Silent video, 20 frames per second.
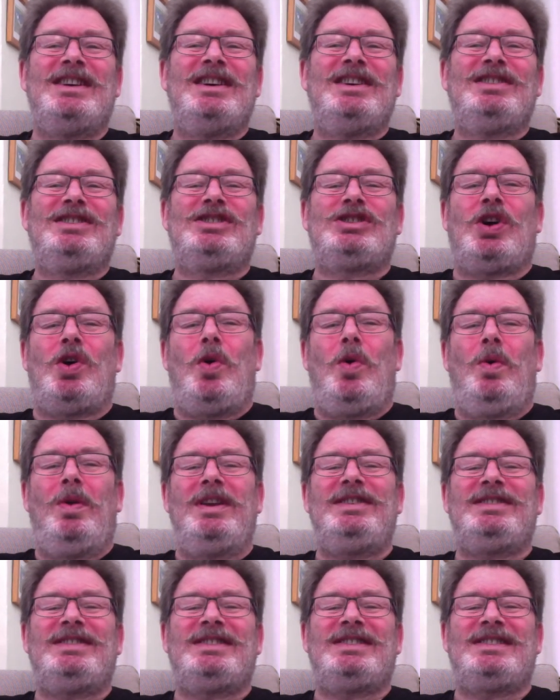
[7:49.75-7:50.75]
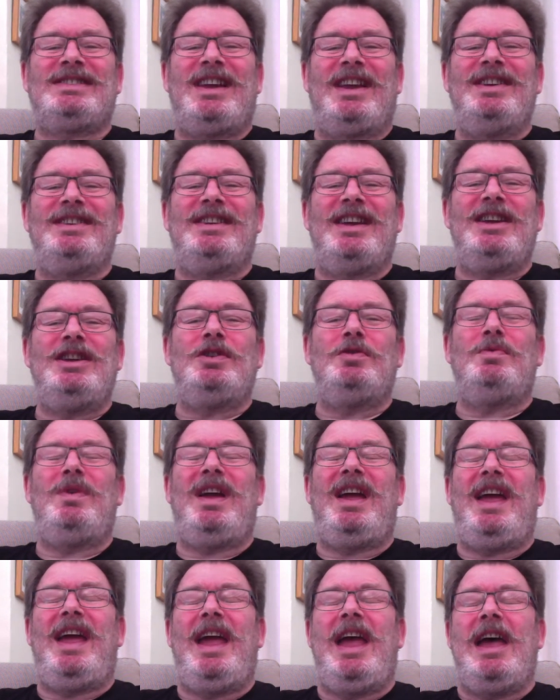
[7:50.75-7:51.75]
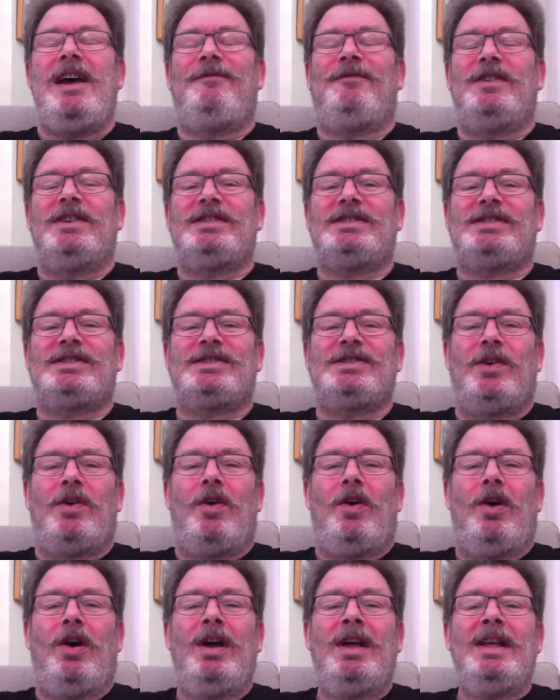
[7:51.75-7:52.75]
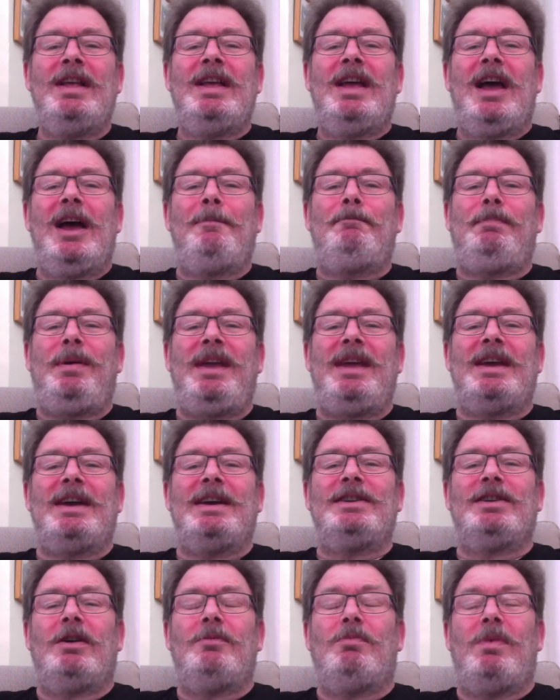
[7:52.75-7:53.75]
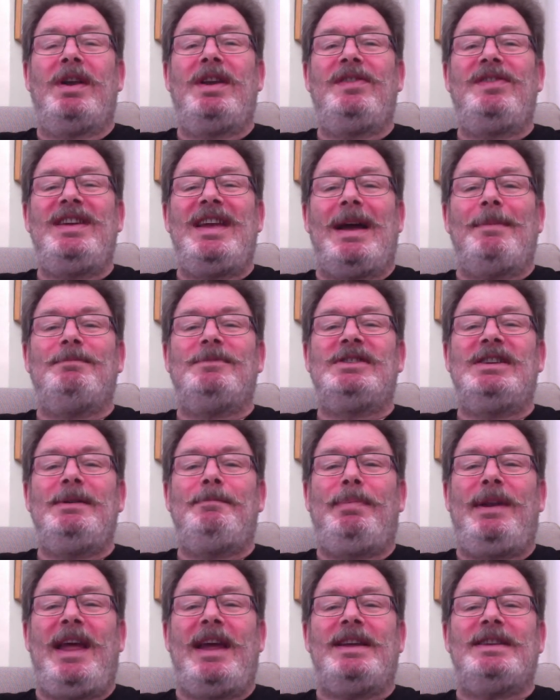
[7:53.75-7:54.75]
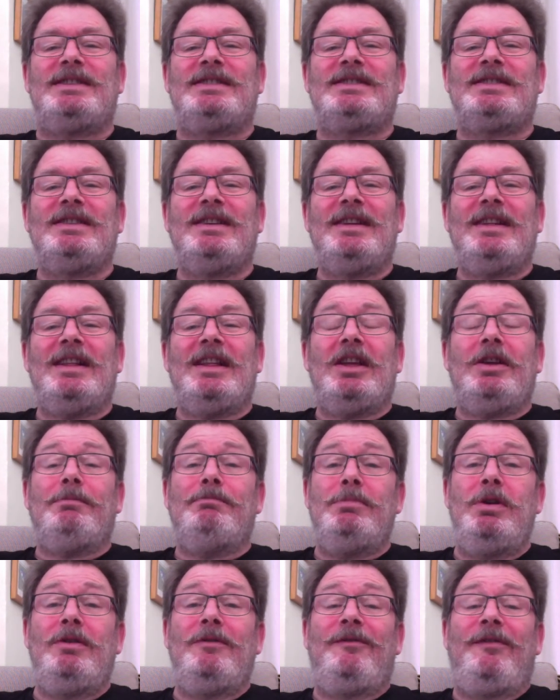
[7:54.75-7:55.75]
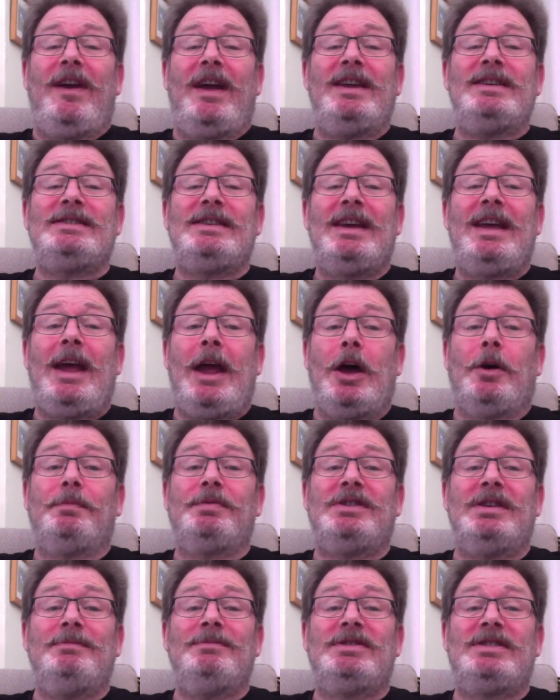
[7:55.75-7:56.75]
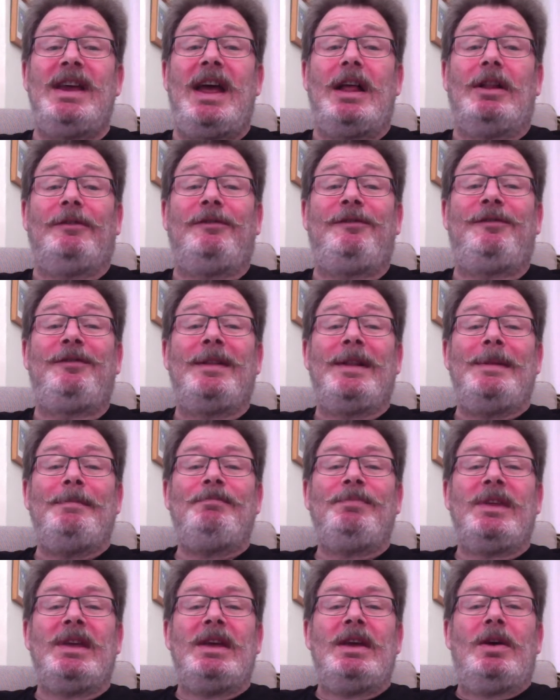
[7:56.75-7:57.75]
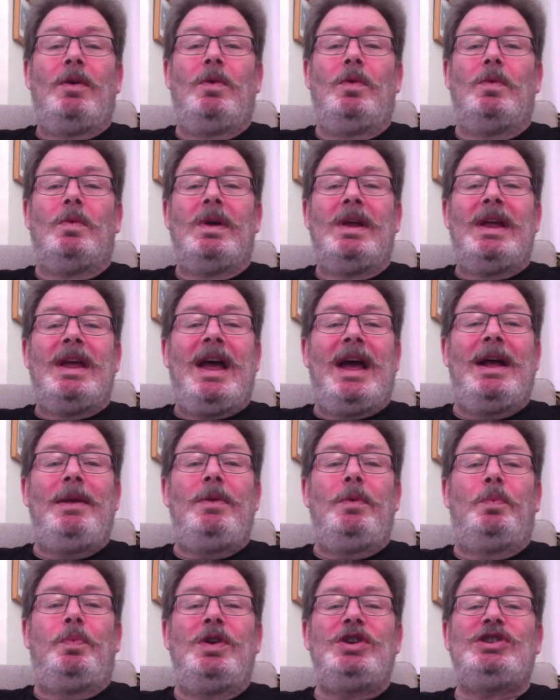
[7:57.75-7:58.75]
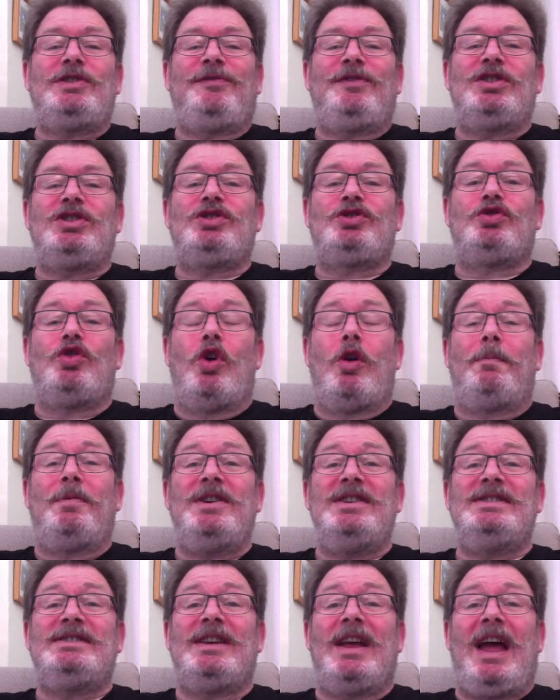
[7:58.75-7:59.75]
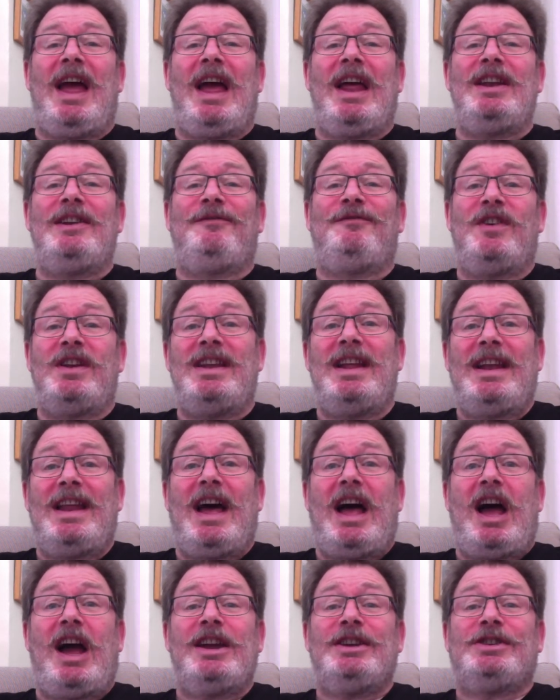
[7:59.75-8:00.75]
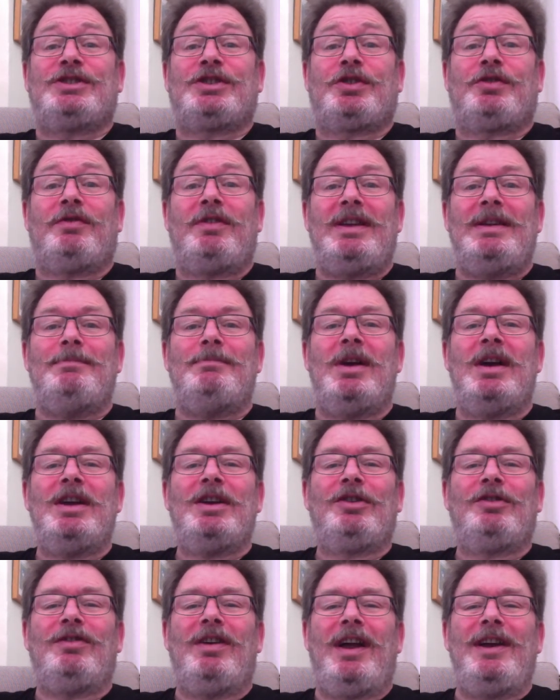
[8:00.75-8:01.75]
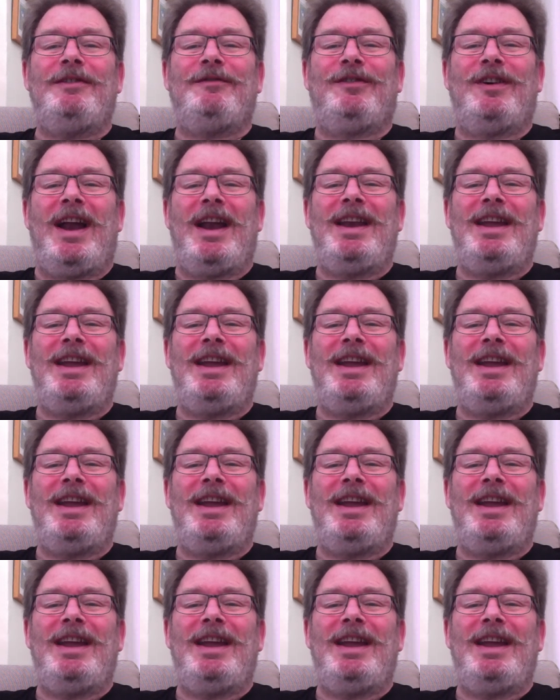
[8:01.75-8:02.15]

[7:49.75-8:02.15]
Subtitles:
tallest sundae you ever saw appeared on one of the empty plates. Moonface helped himself. "Oh, wish for strawberries and vanilla ice cream," cried Franny,